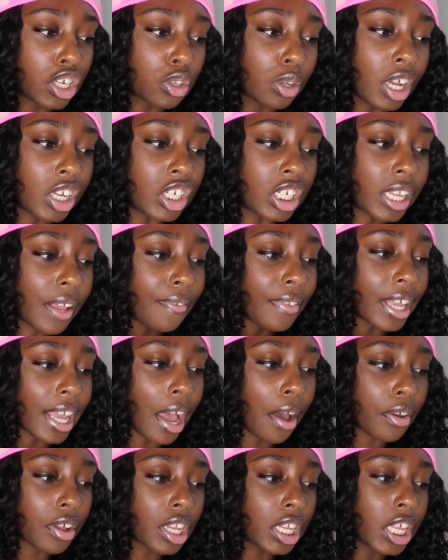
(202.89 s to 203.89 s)
So I just have the
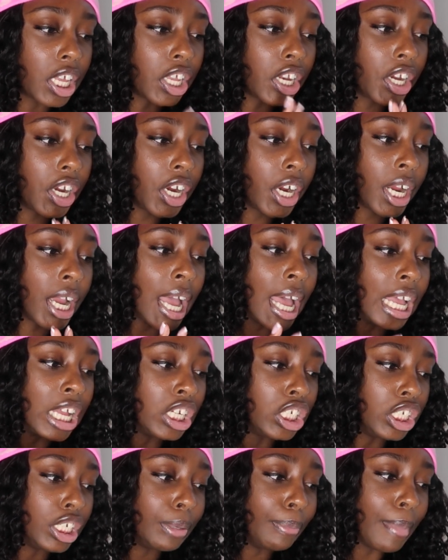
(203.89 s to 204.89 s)
calculator,
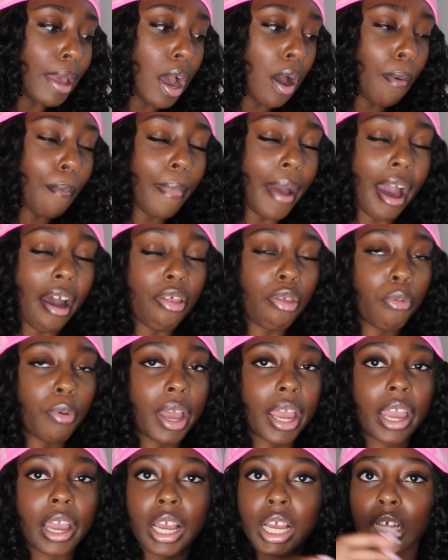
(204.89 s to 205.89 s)
Gmail,
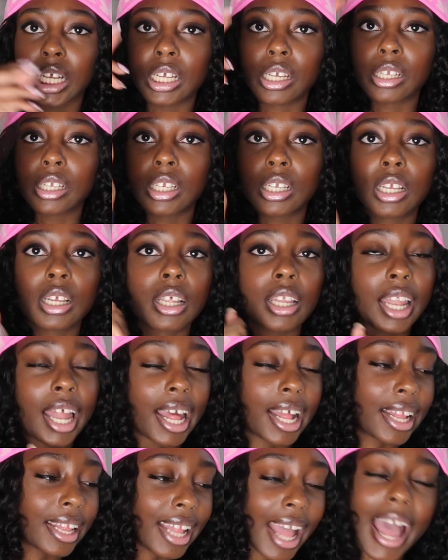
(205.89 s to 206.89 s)
Mathway, because
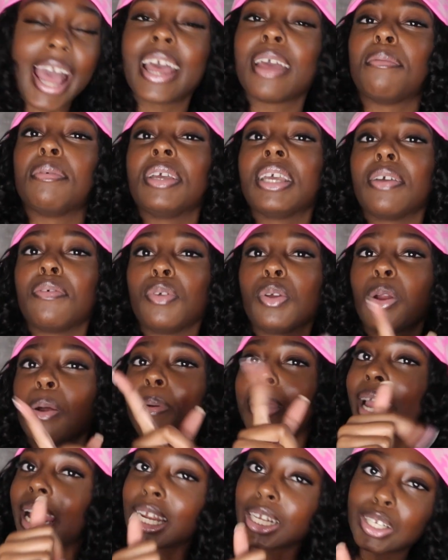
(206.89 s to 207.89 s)
like that if you
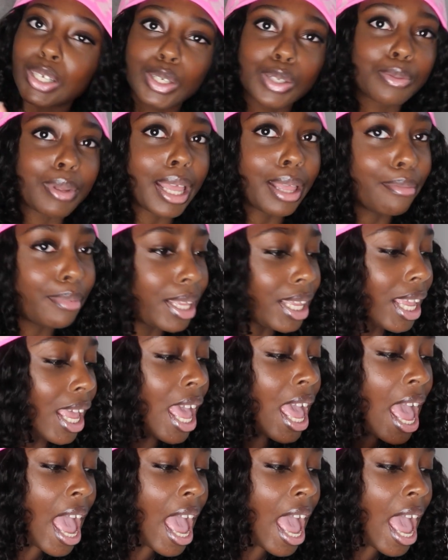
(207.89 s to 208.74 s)
don't answer, baby,